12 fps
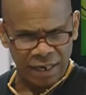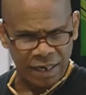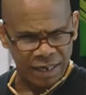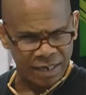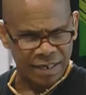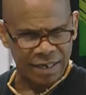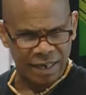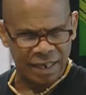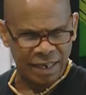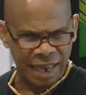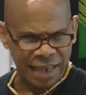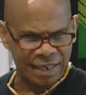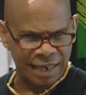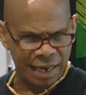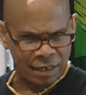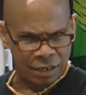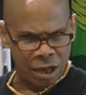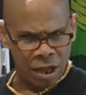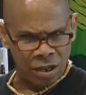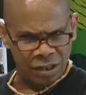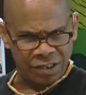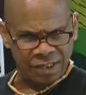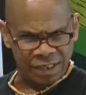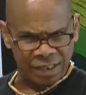as in that
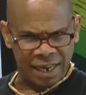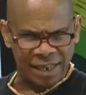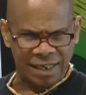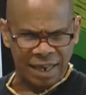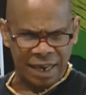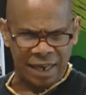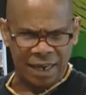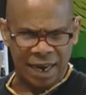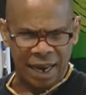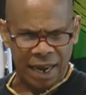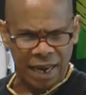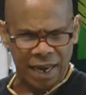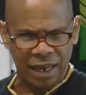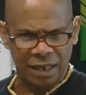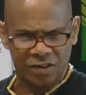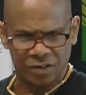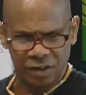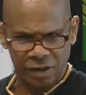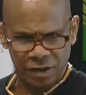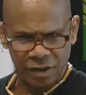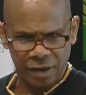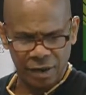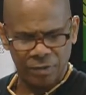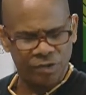technology, in that day and age.
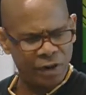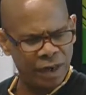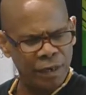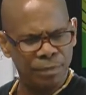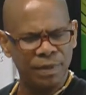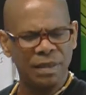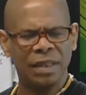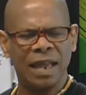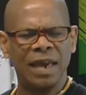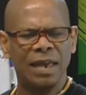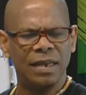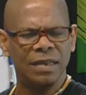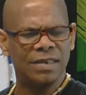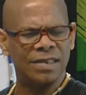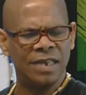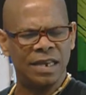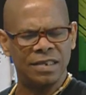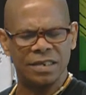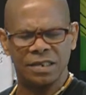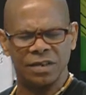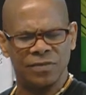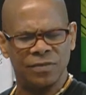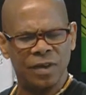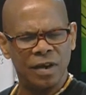I'm trying to be light and
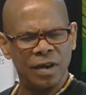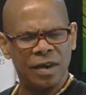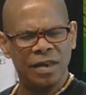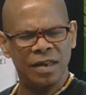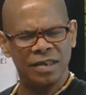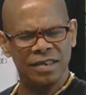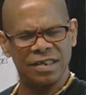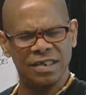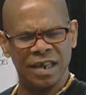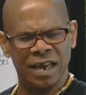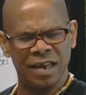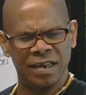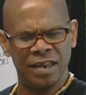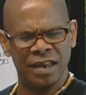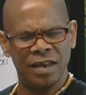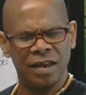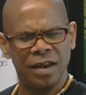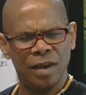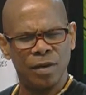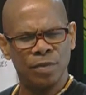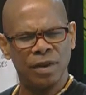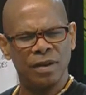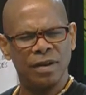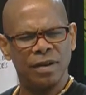sensitive and understanding,
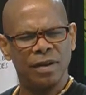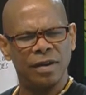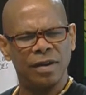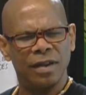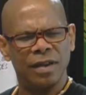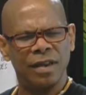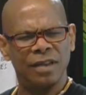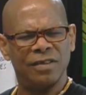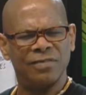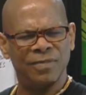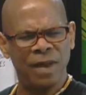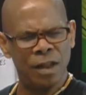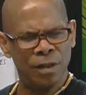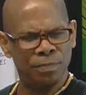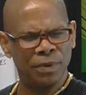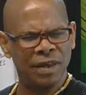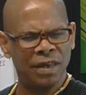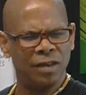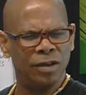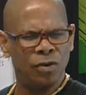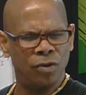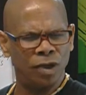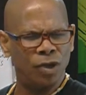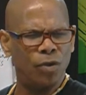but in developing and
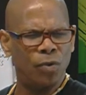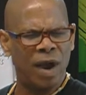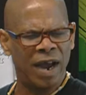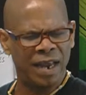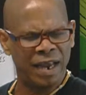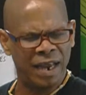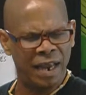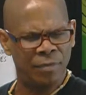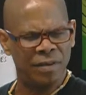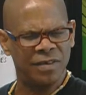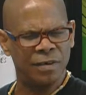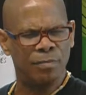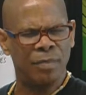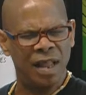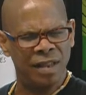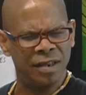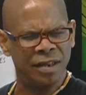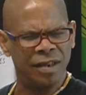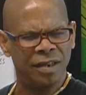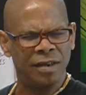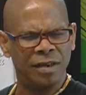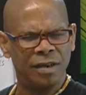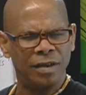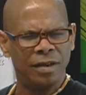knowing who I am as a
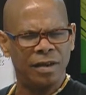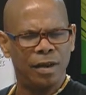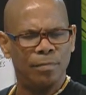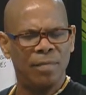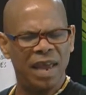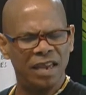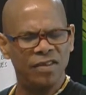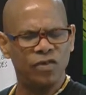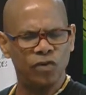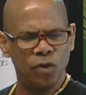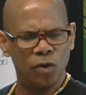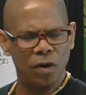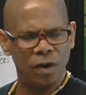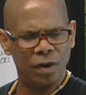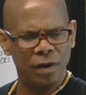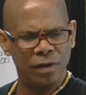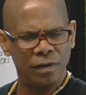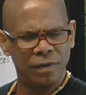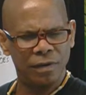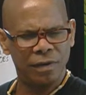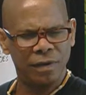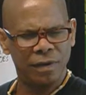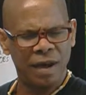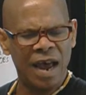melanin mentor,
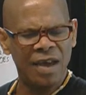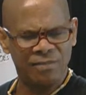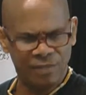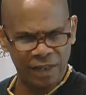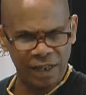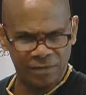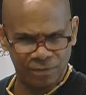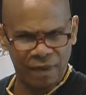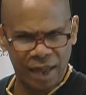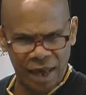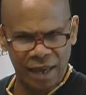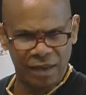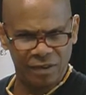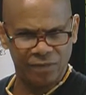I've lived life.